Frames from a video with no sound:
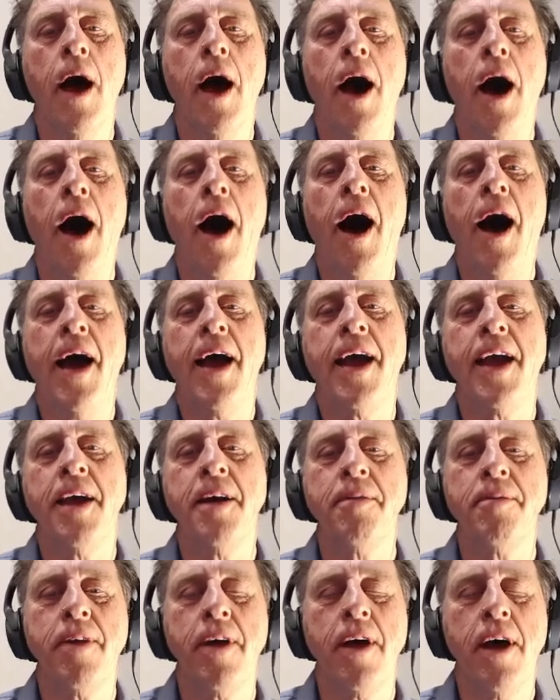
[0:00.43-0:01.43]
Hi,
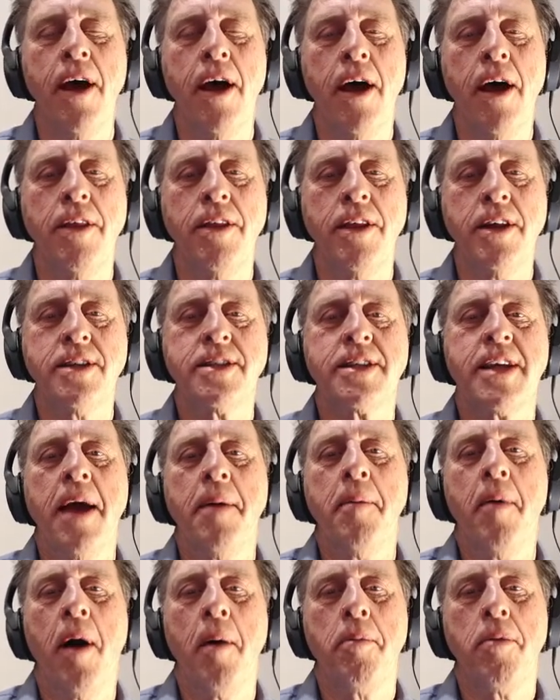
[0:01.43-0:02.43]
this game
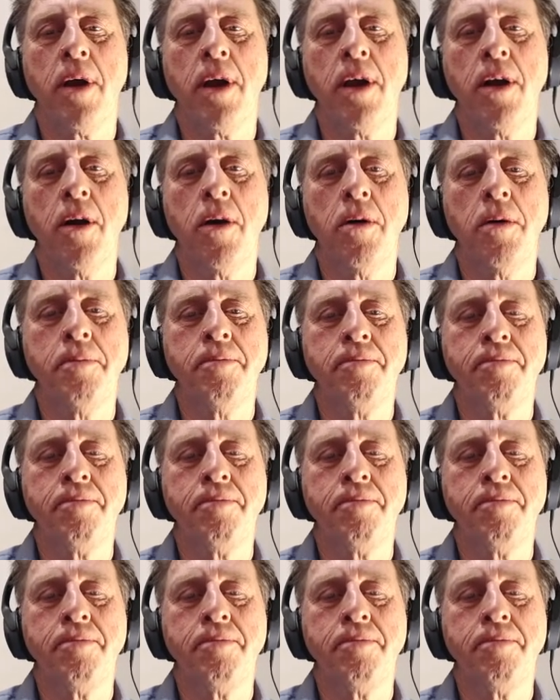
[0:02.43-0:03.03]
I bring you